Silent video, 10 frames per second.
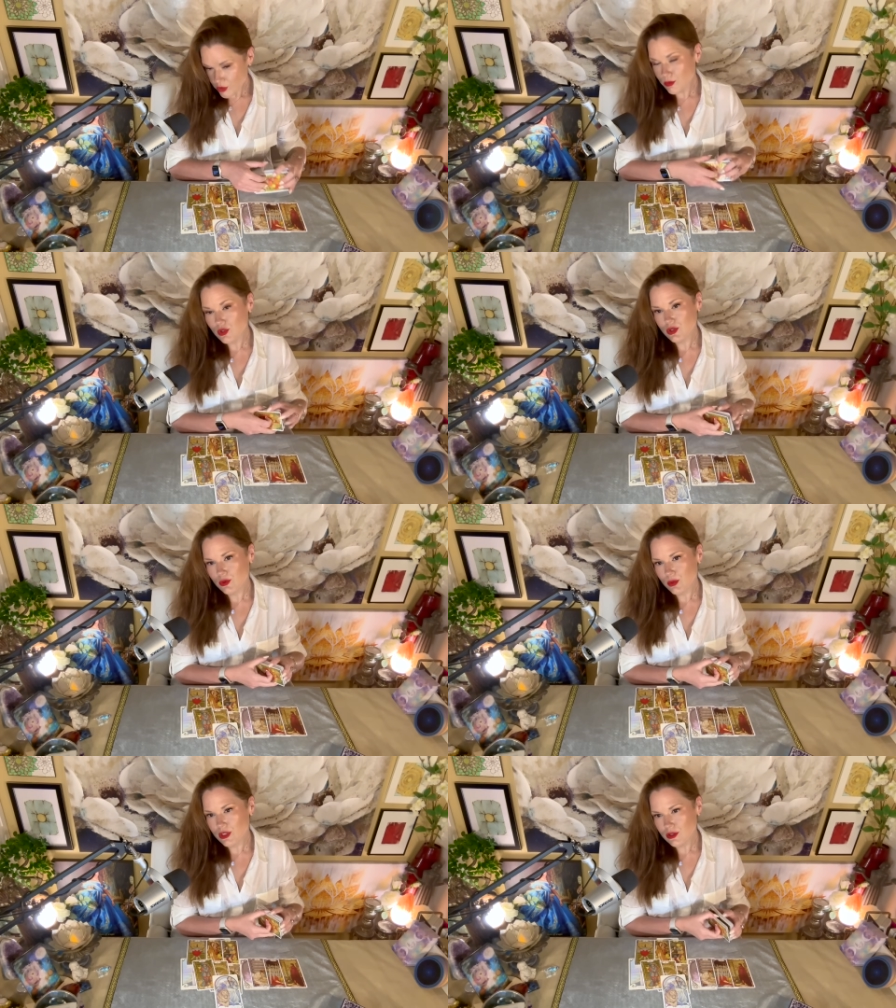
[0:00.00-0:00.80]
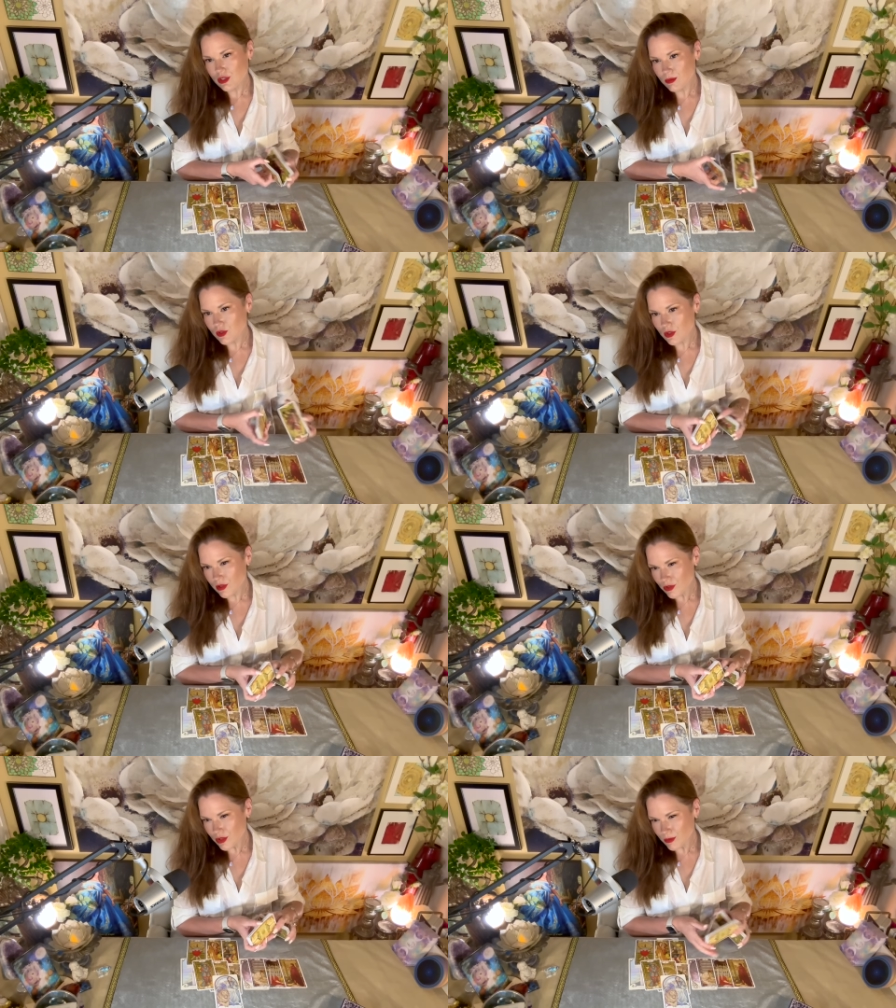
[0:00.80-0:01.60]
me strength, please. Show me
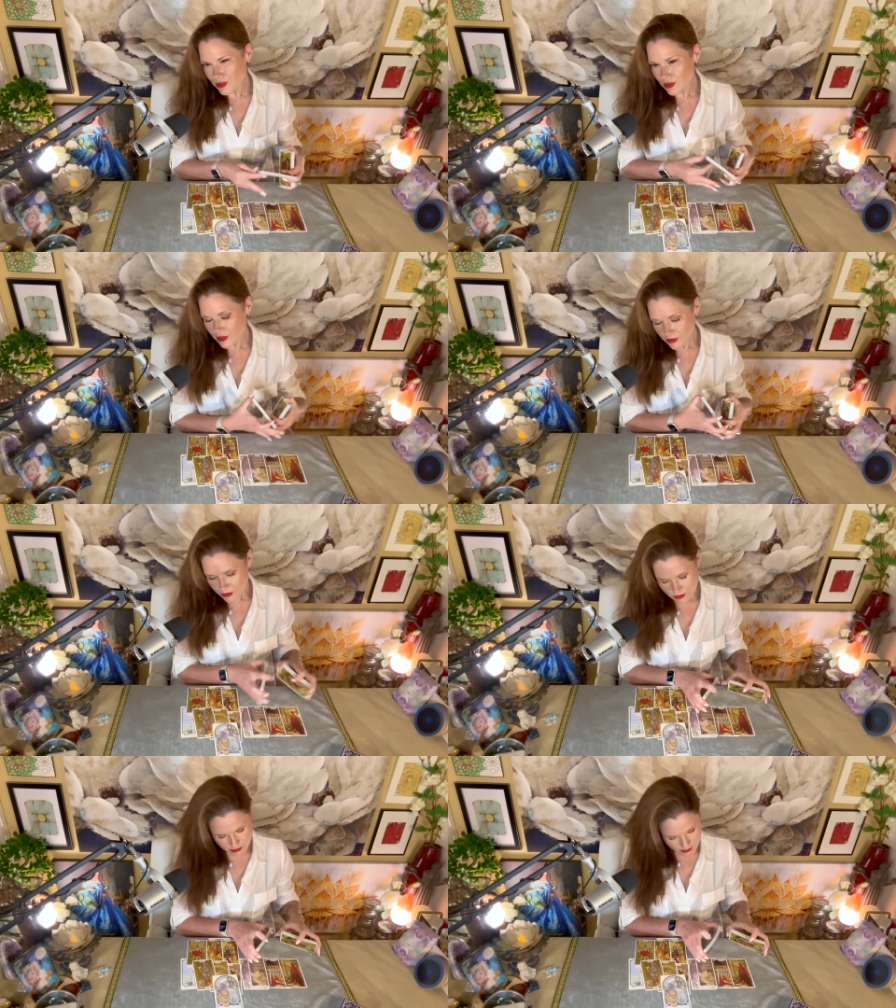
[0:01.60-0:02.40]
strength, show me strength.